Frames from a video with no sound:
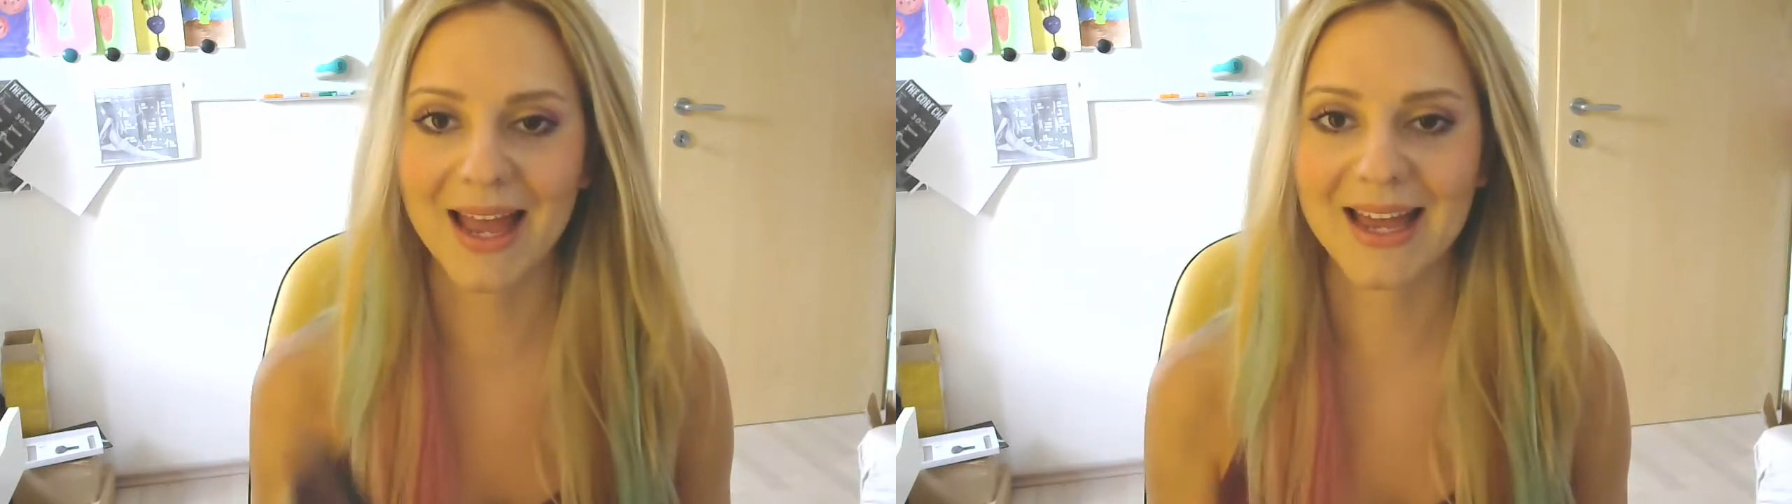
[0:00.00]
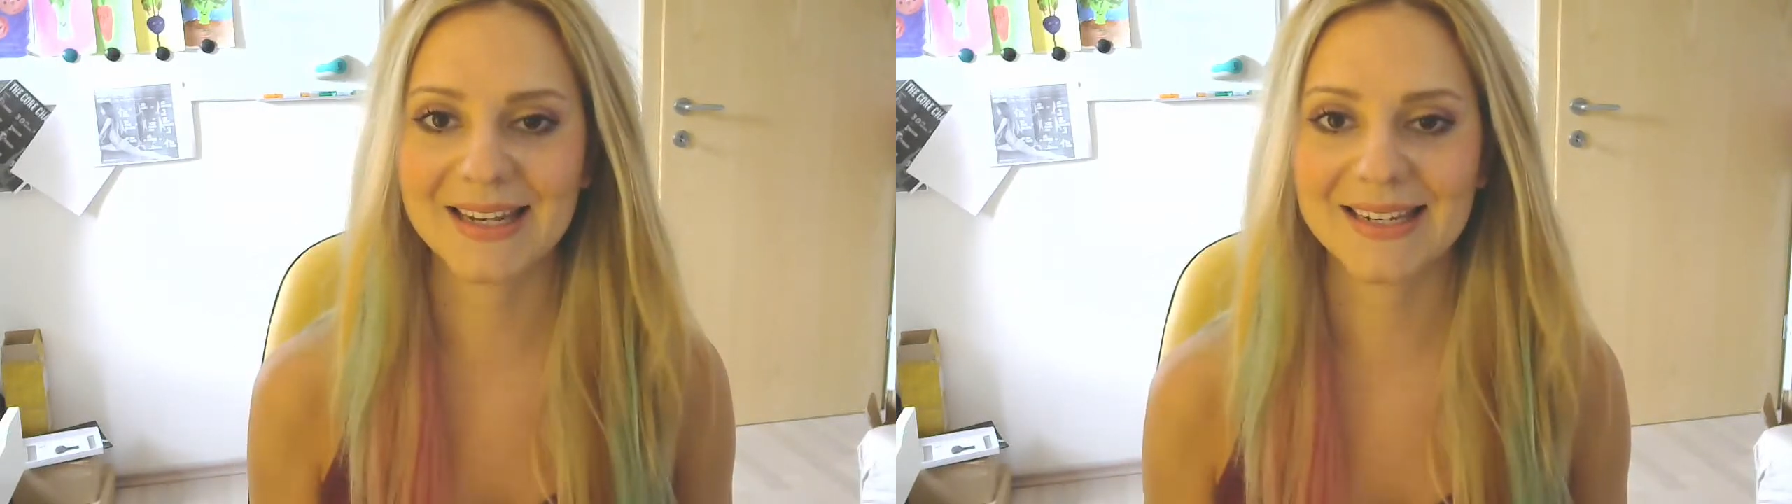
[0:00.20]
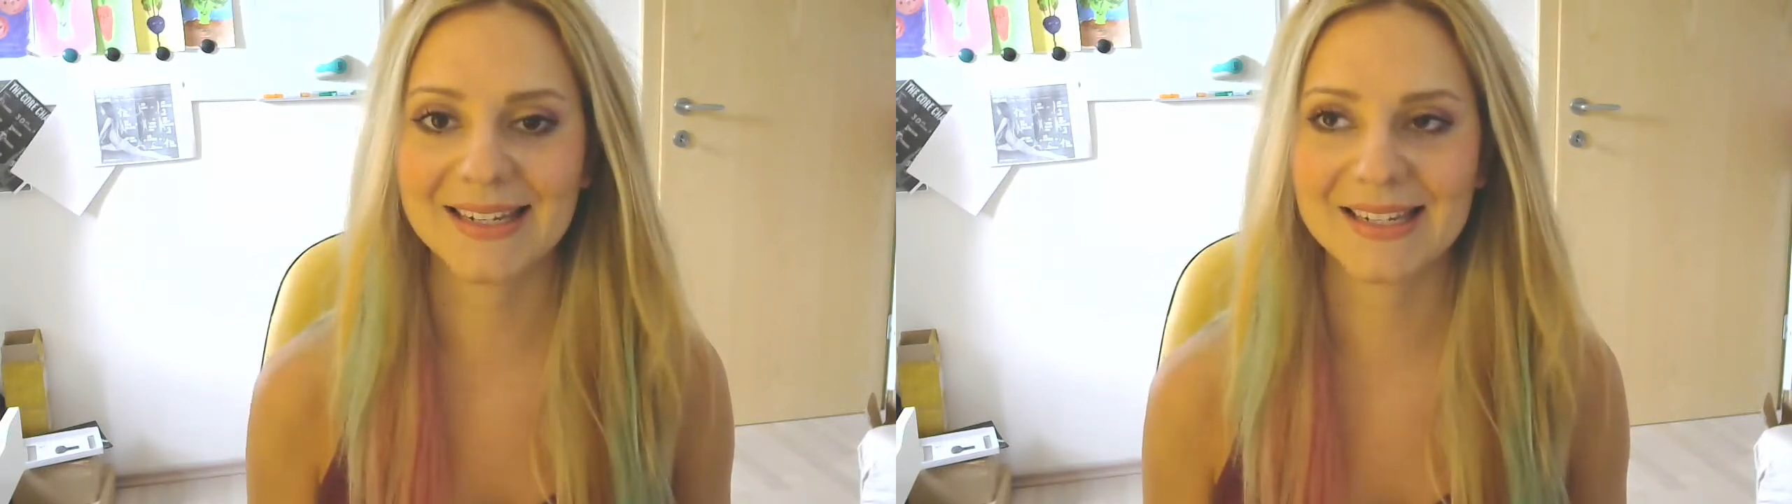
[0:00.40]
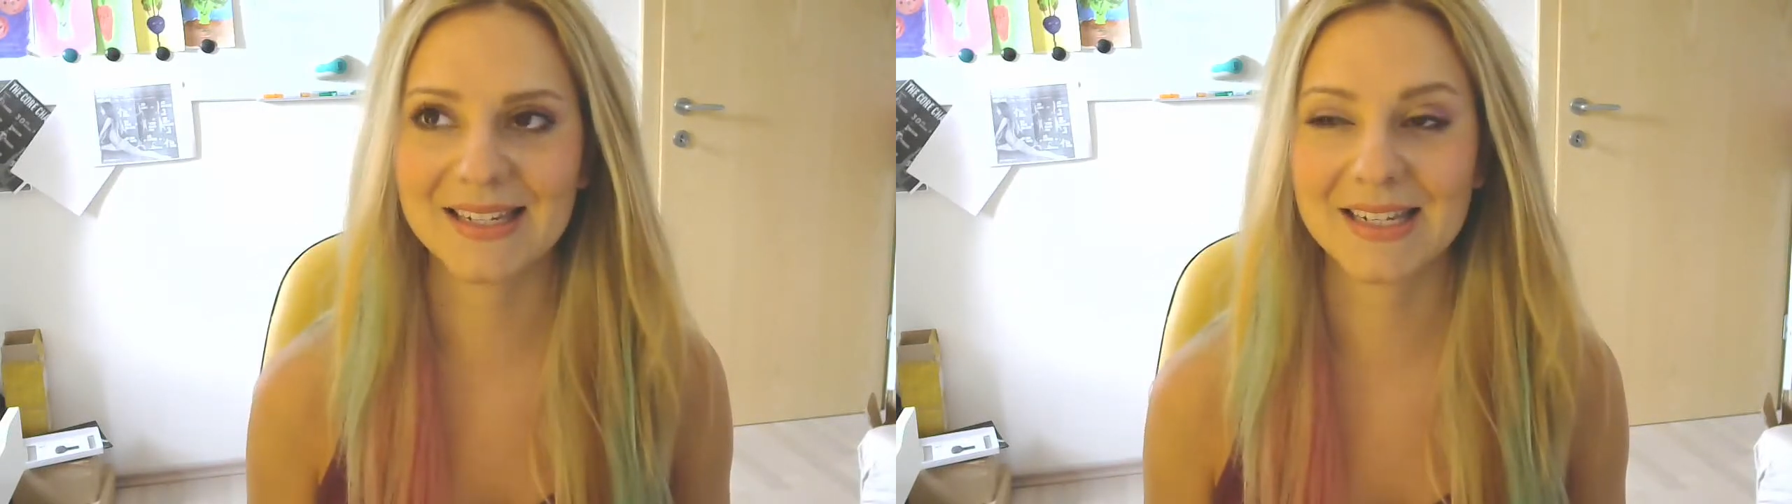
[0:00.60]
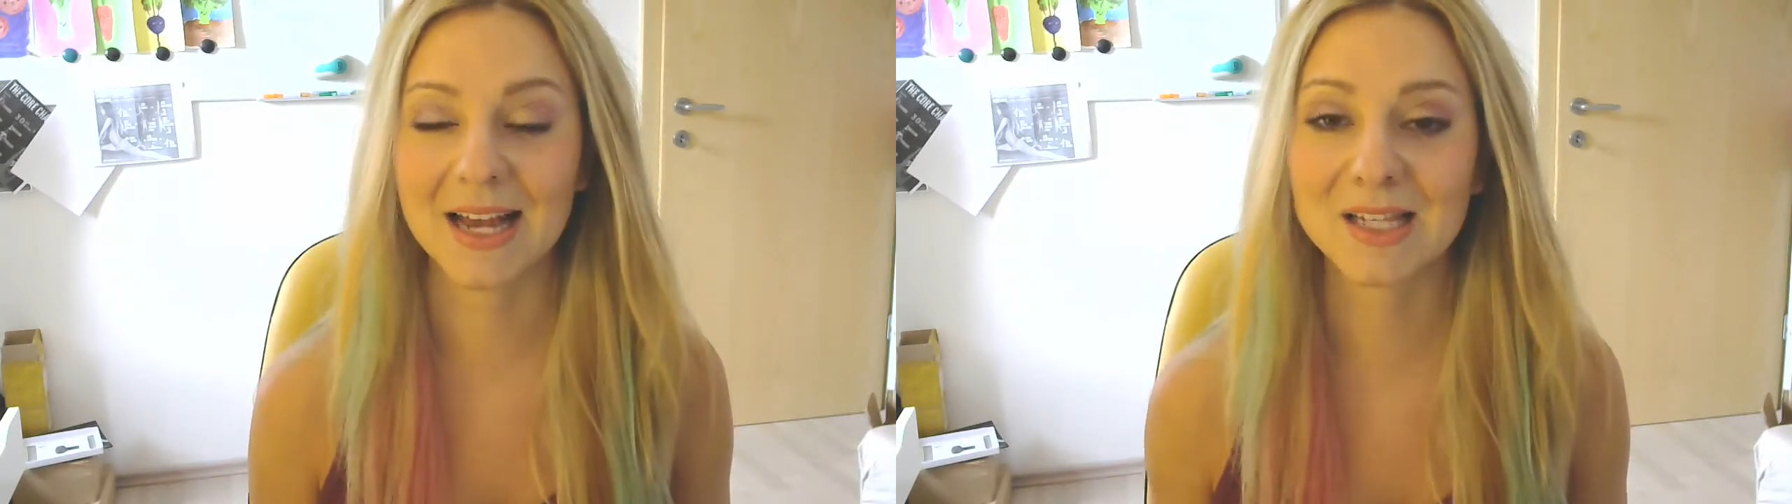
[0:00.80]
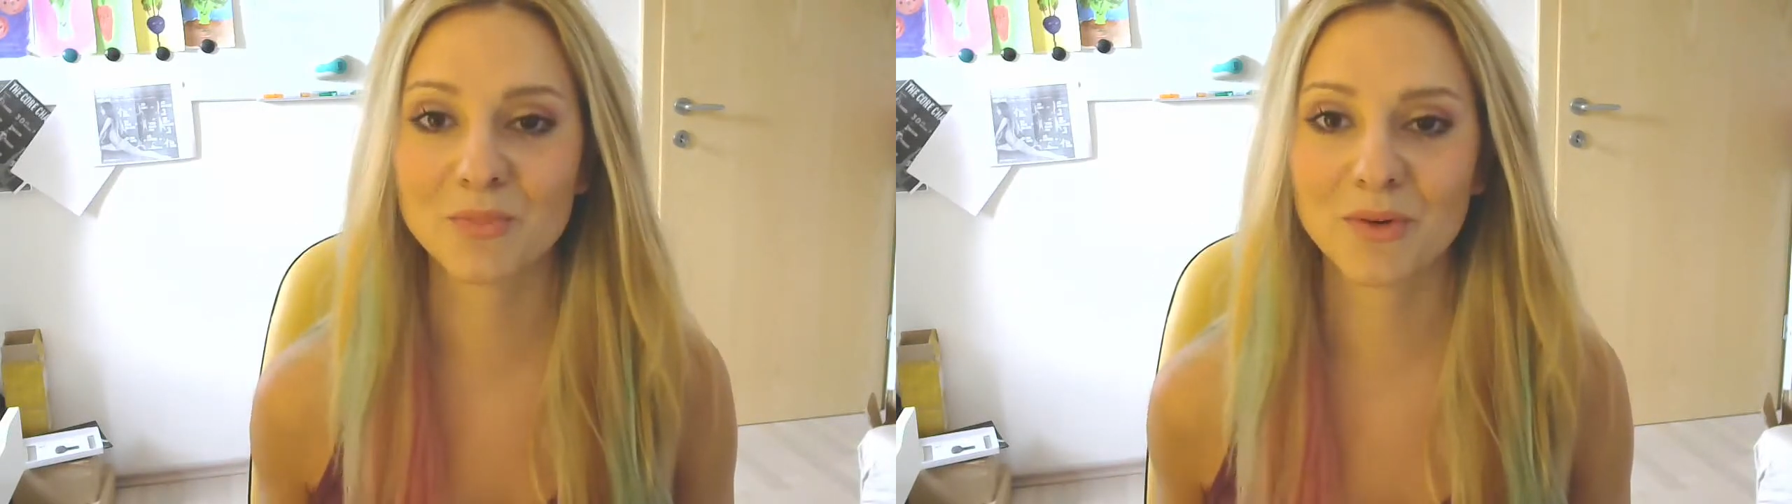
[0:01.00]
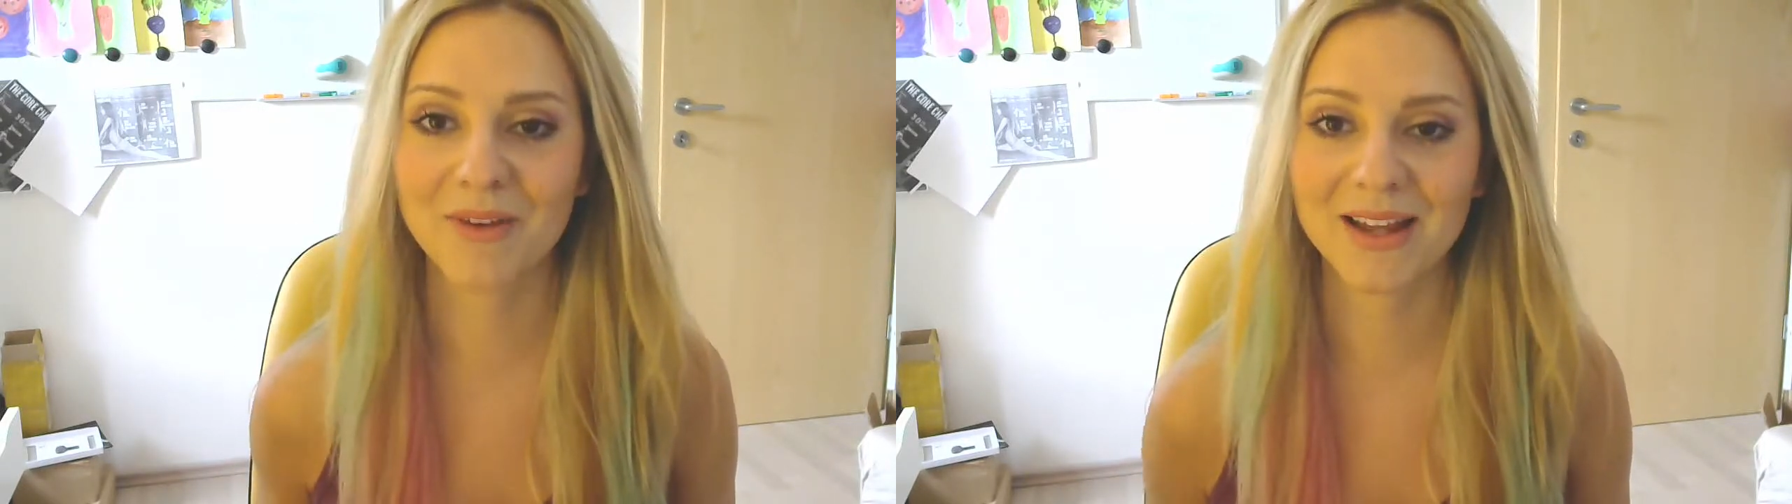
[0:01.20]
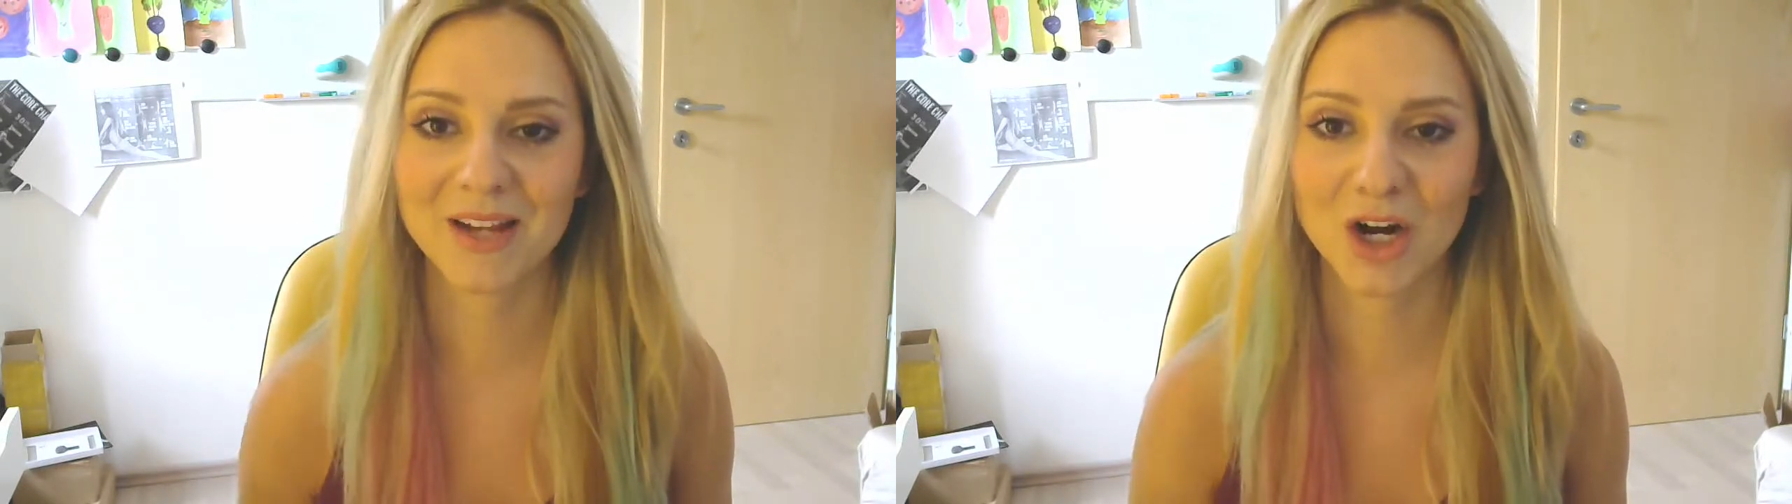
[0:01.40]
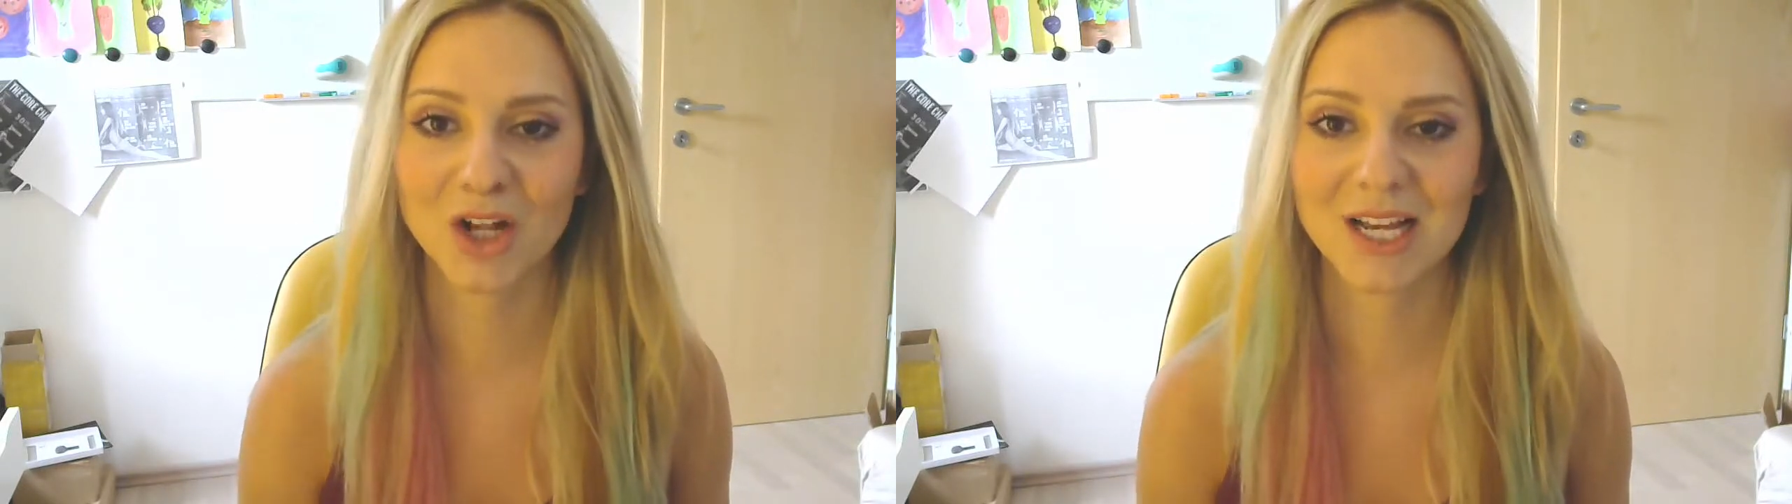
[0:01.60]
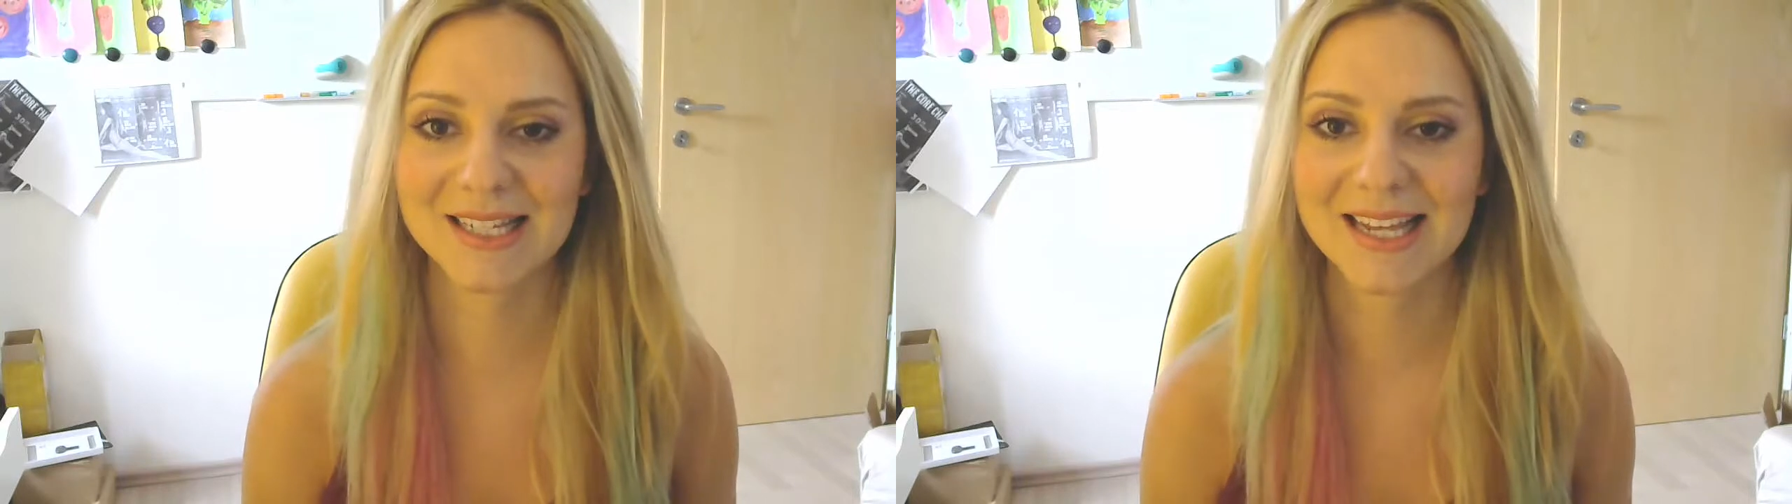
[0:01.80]
and it does prevent hair
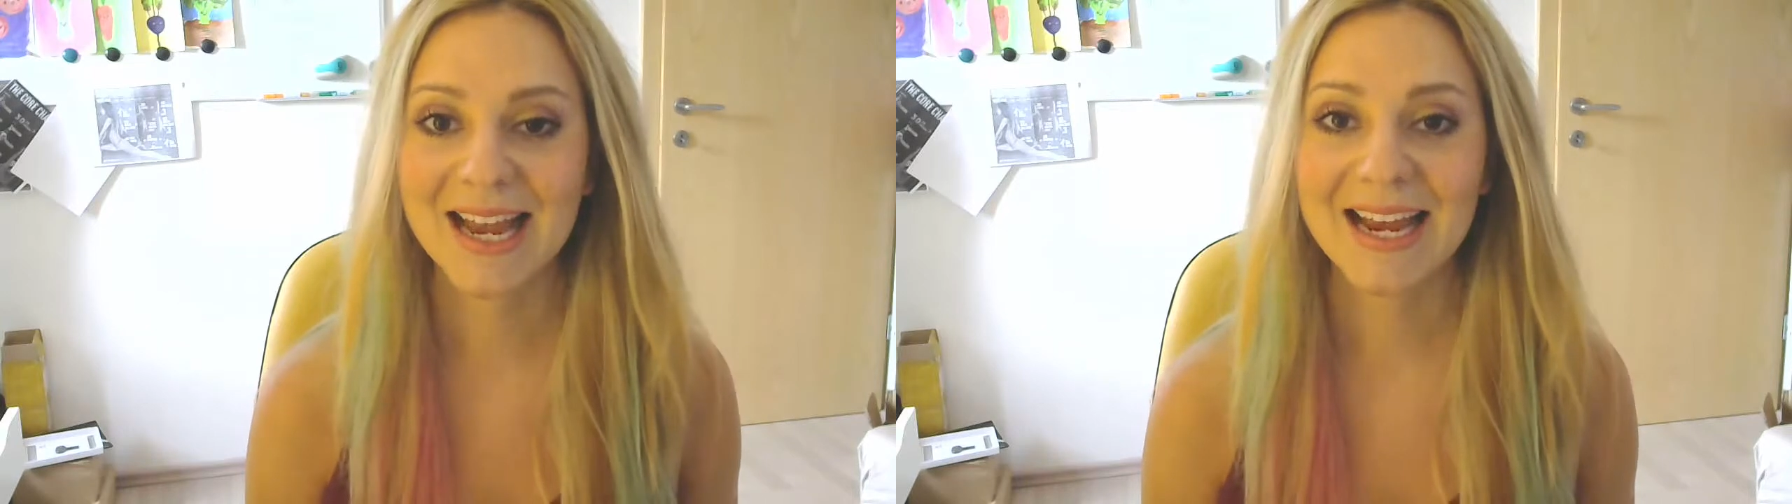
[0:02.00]
loss.